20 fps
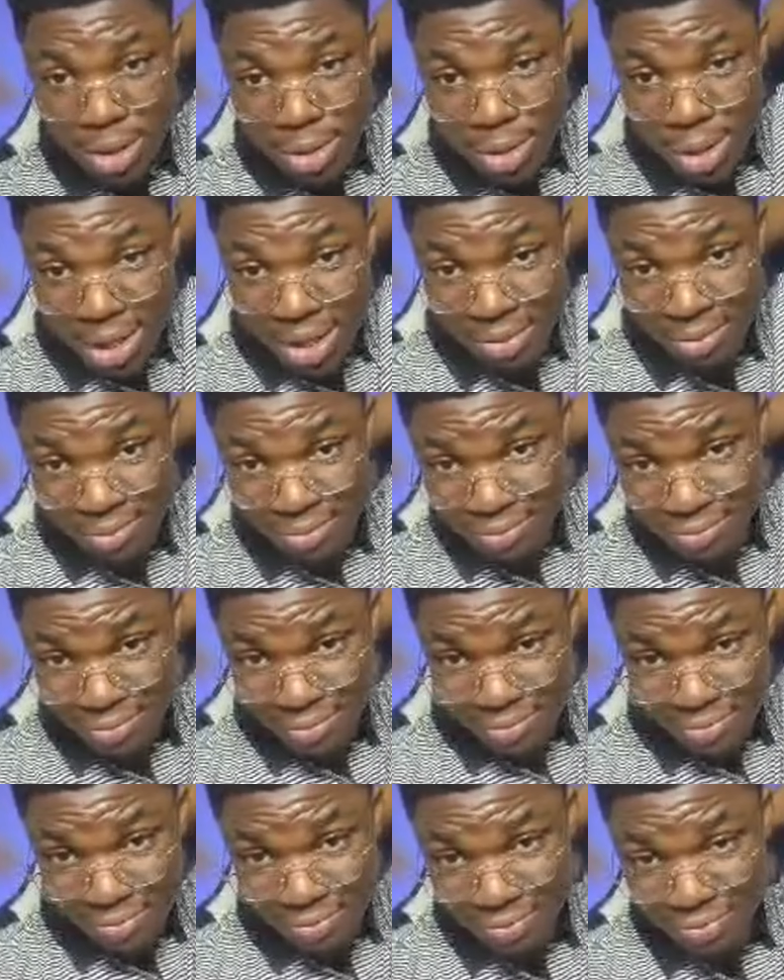today.
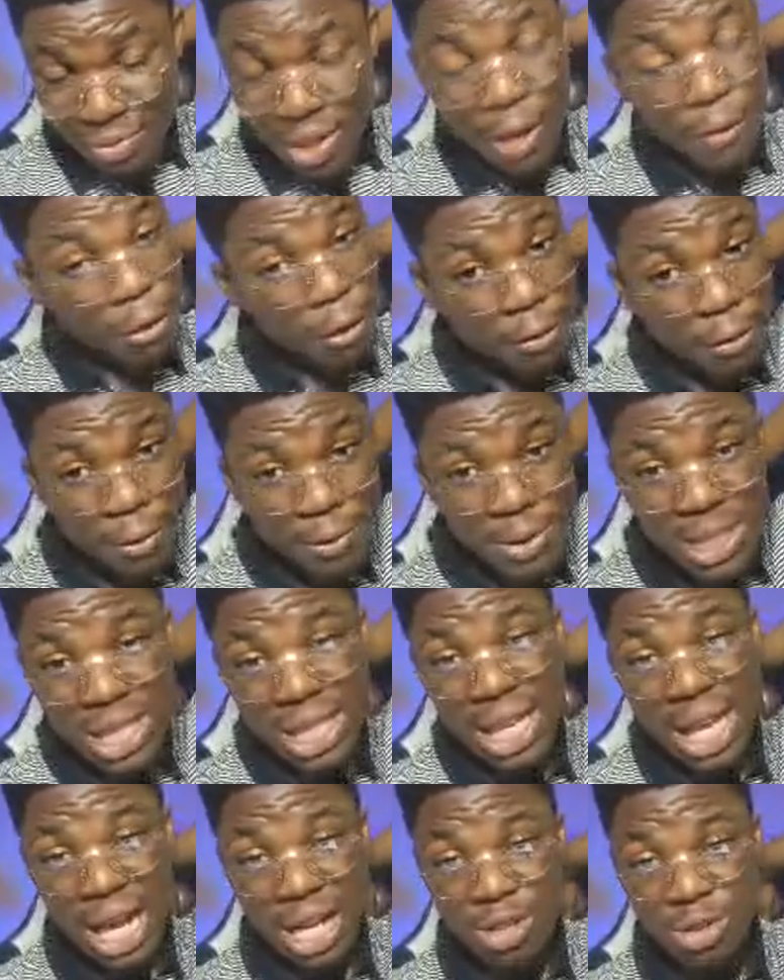
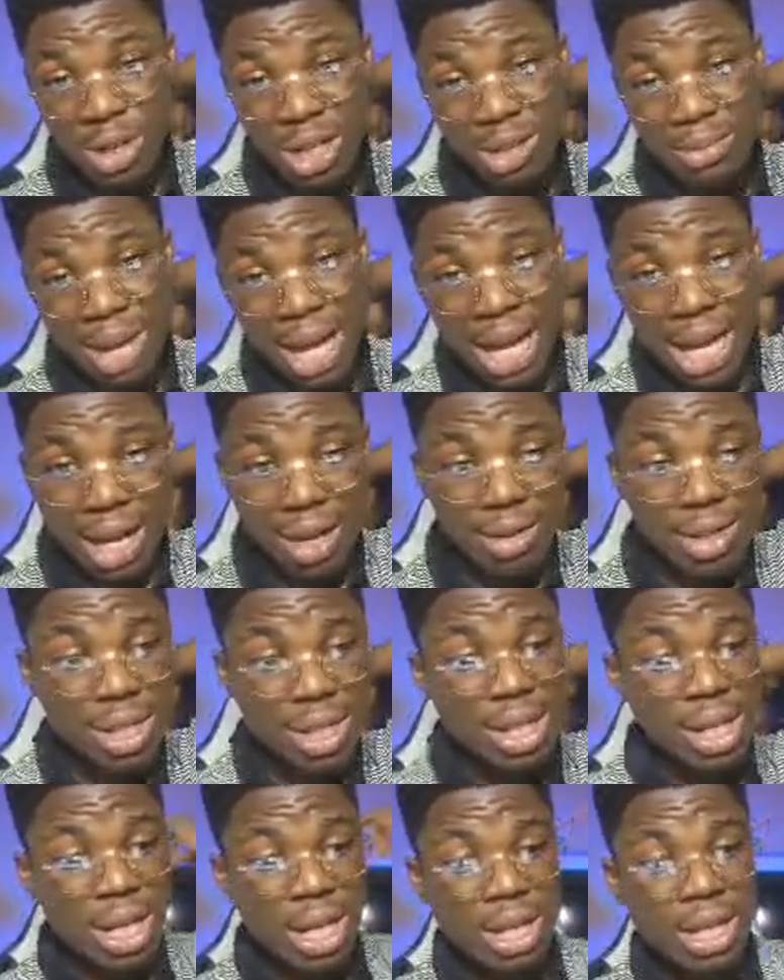450k actually. My account,
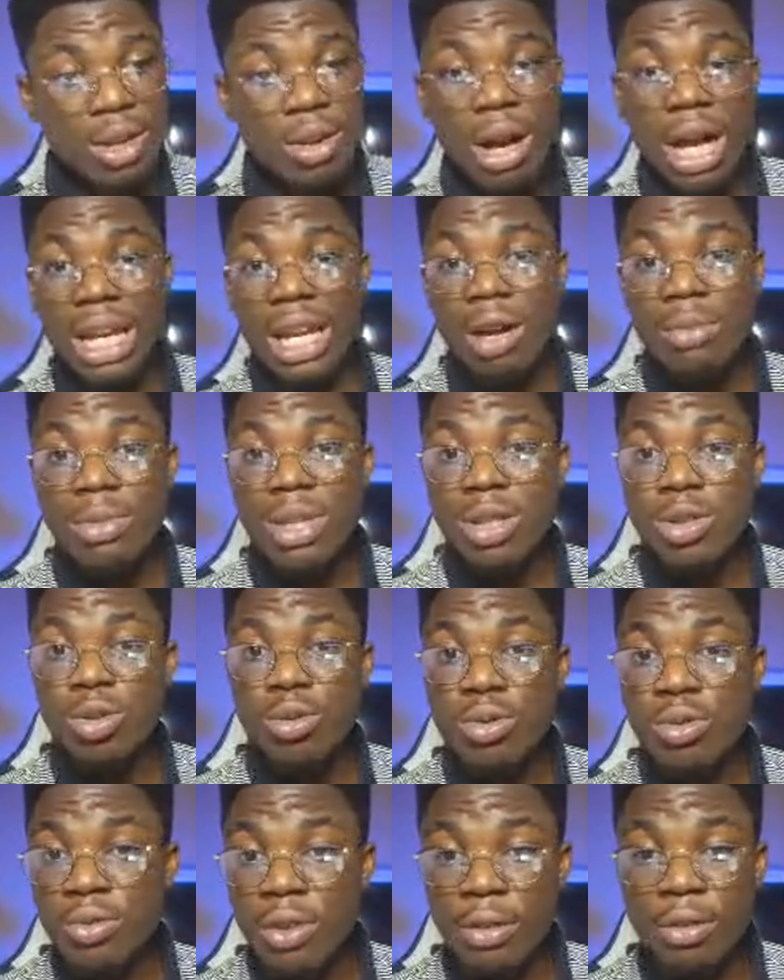they don't allow me to
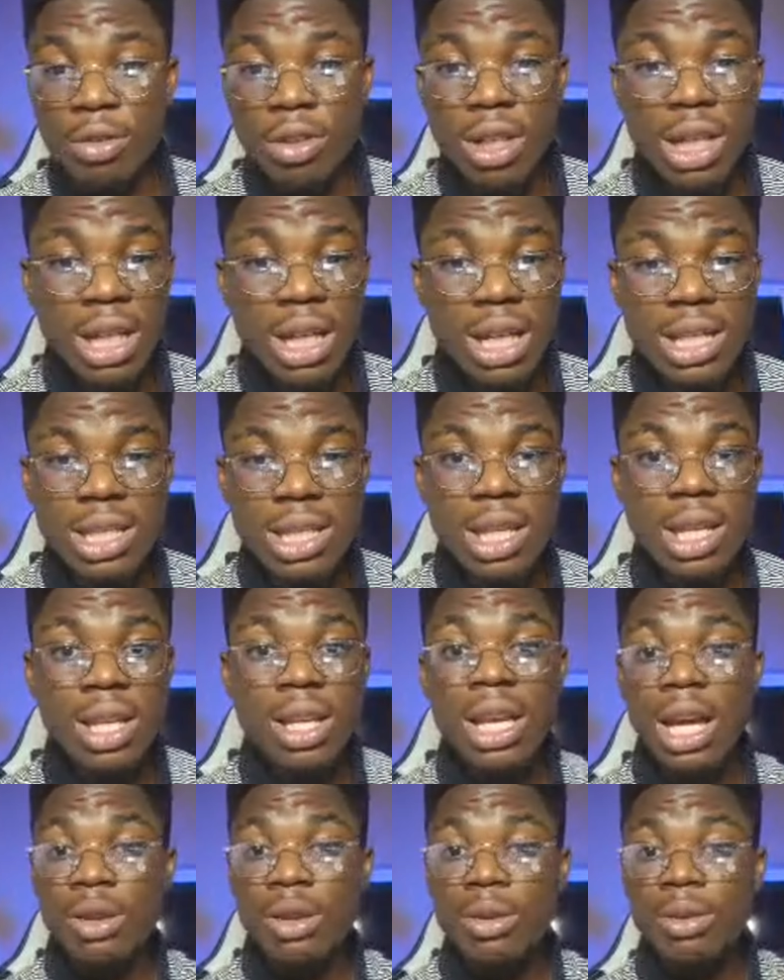do 500k. They
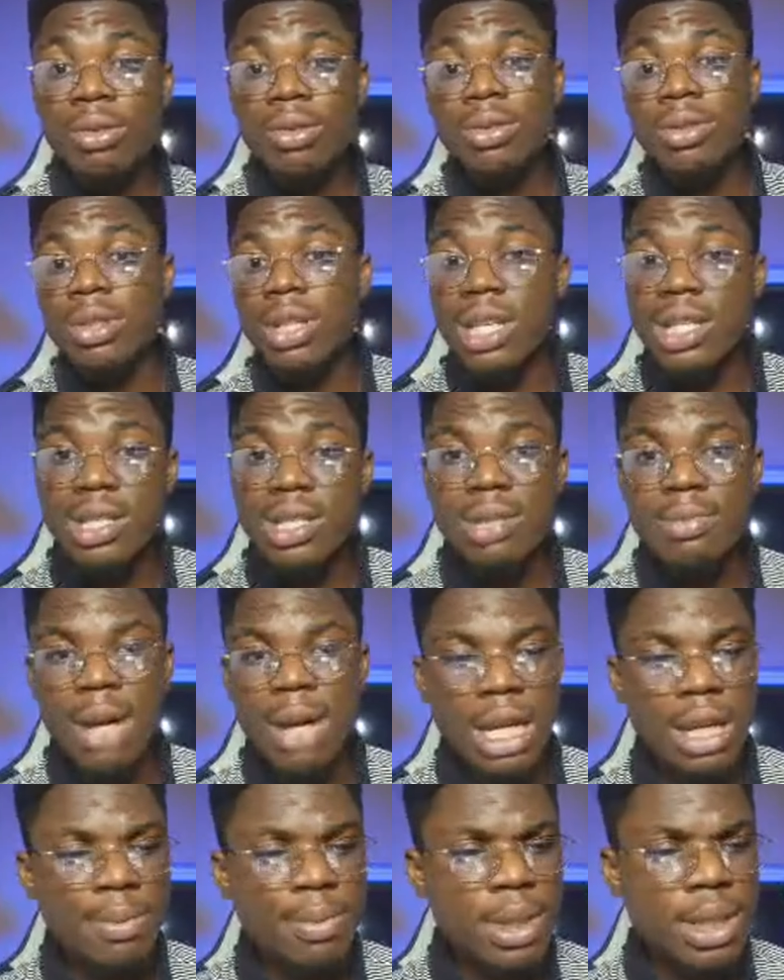say I don't exceed my
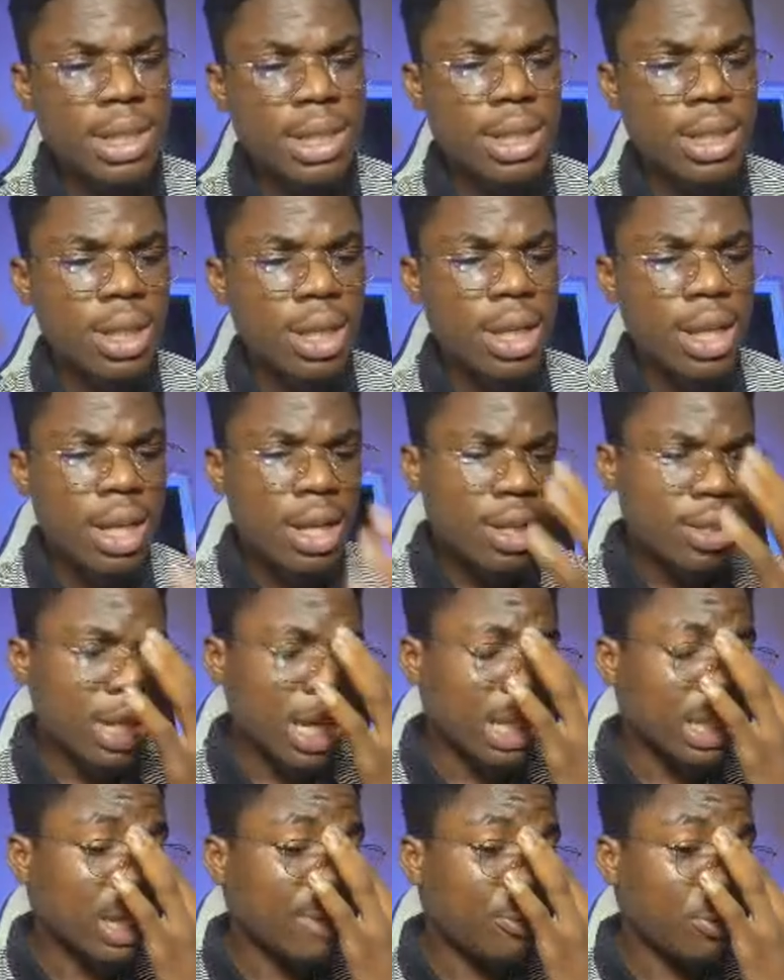limit. So I
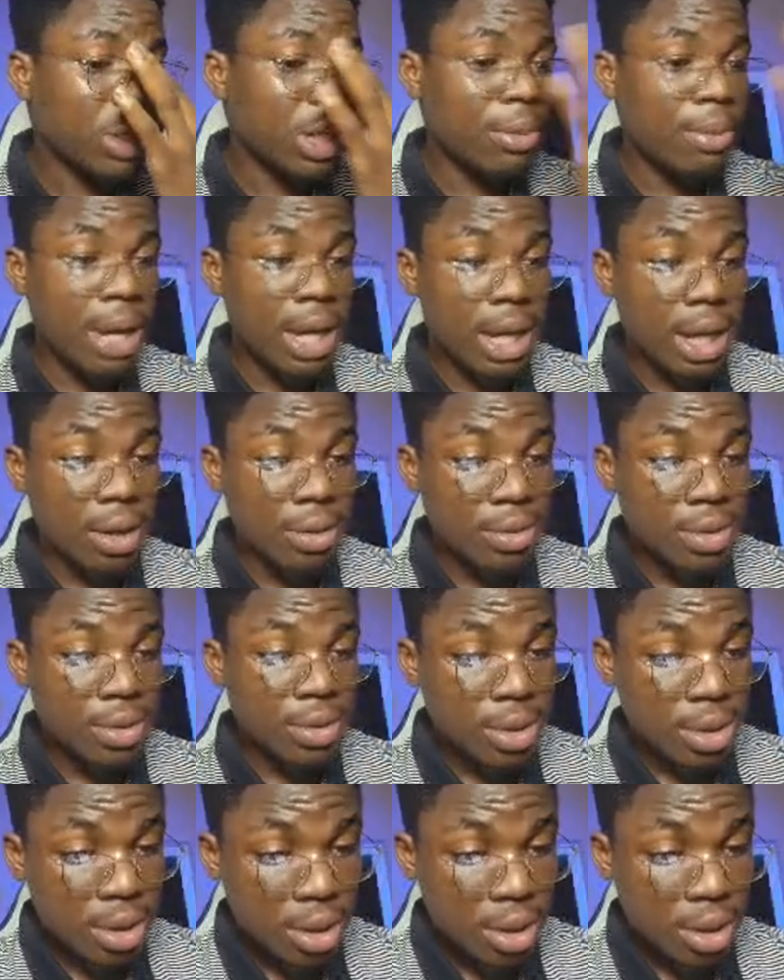entered for them my account.